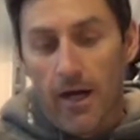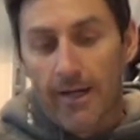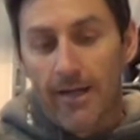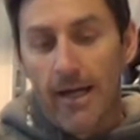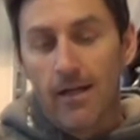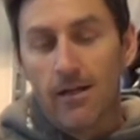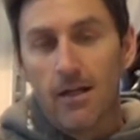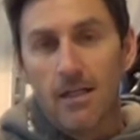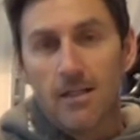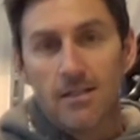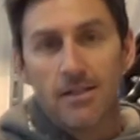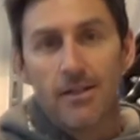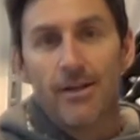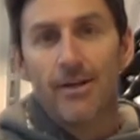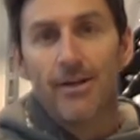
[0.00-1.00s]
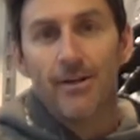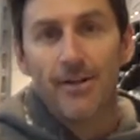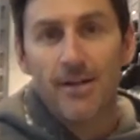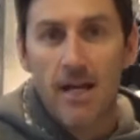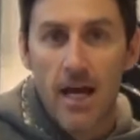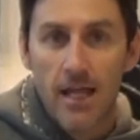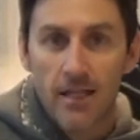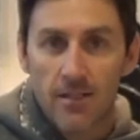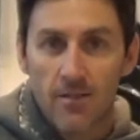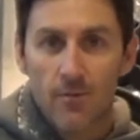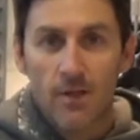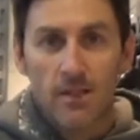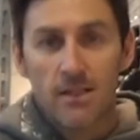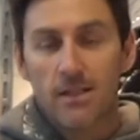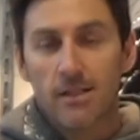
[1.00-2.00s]
Okay guys, so now that you've
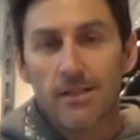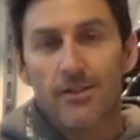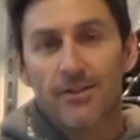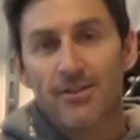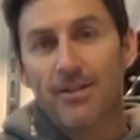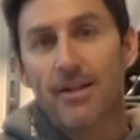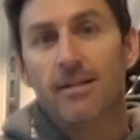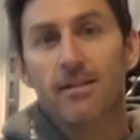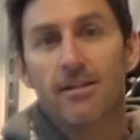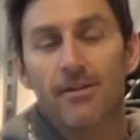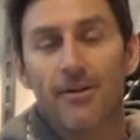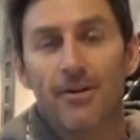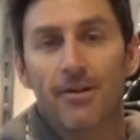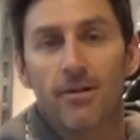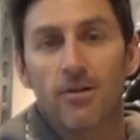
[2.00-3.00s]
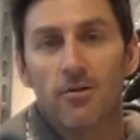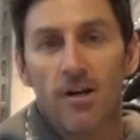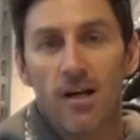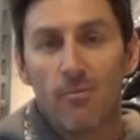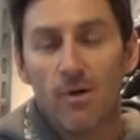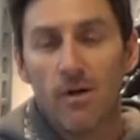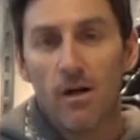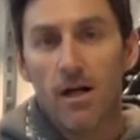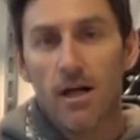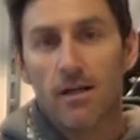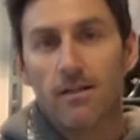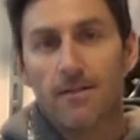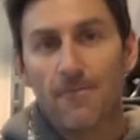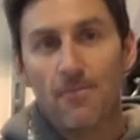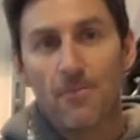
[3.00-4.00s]
basically got the correct
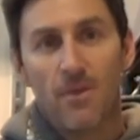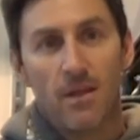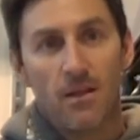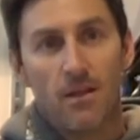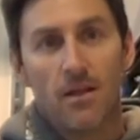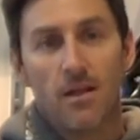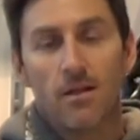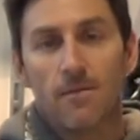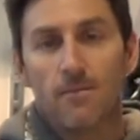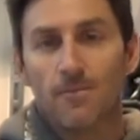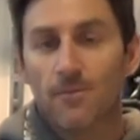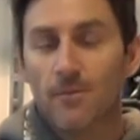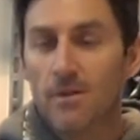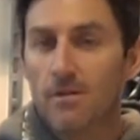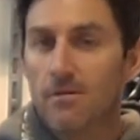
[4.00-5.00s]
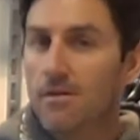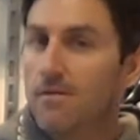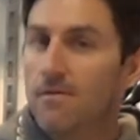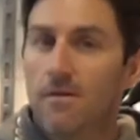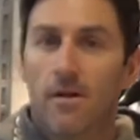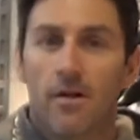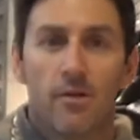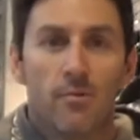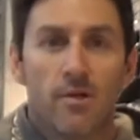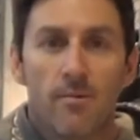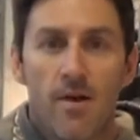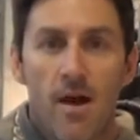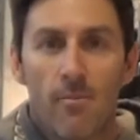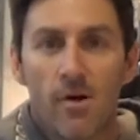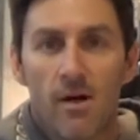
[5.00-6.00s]
bike, you've learned a bit
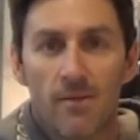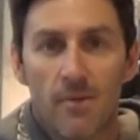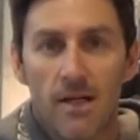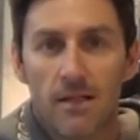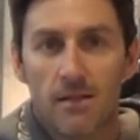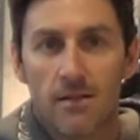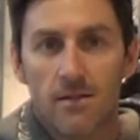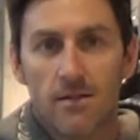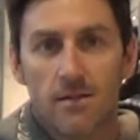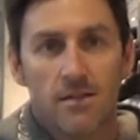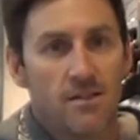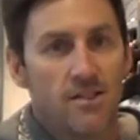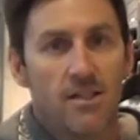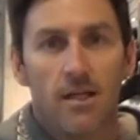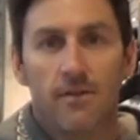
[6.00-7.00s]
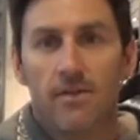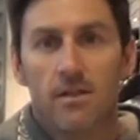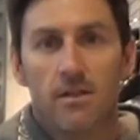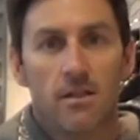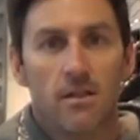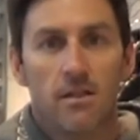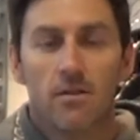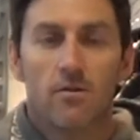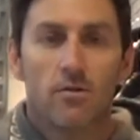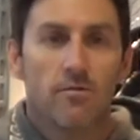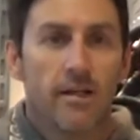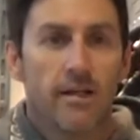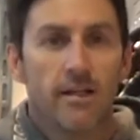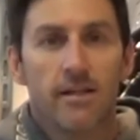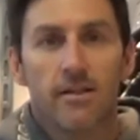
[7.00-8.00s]
about bike maintenance, your safety gear, you're all
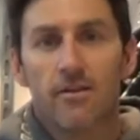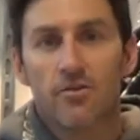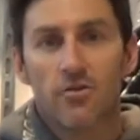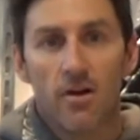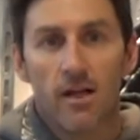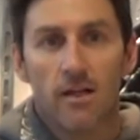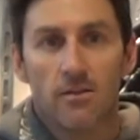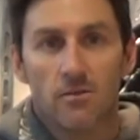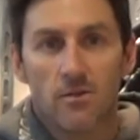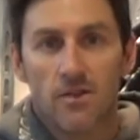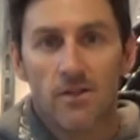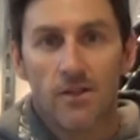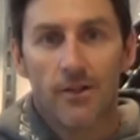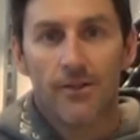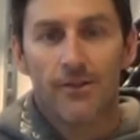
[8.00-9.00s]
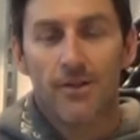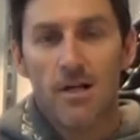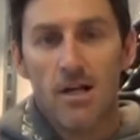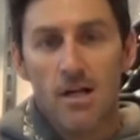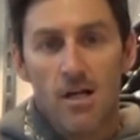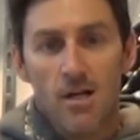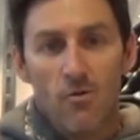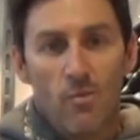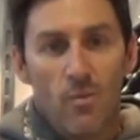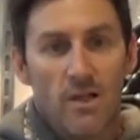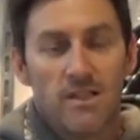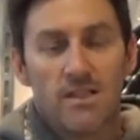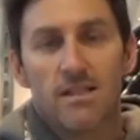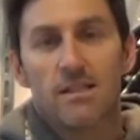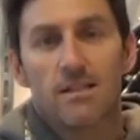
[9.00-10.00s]
ready to hit the trails. So
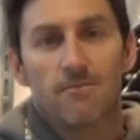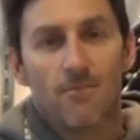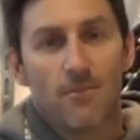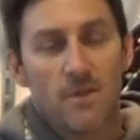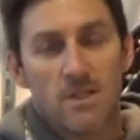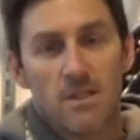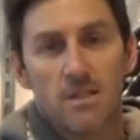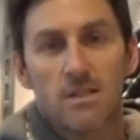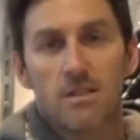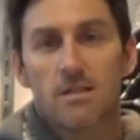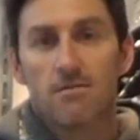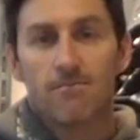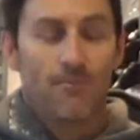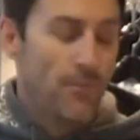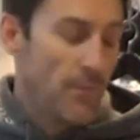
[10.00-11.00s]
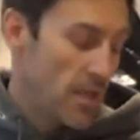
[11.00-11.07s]
basically this is